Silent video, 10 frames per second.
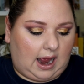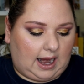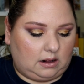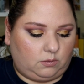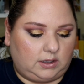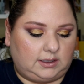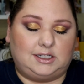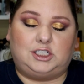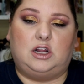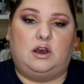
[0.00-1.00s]
and I wanted to
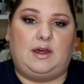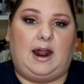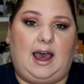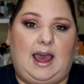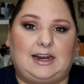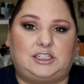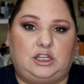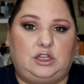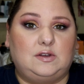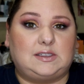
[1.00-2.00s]
let you know that I
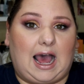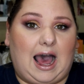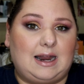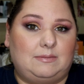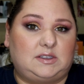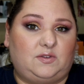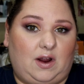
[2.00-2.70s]
actually use items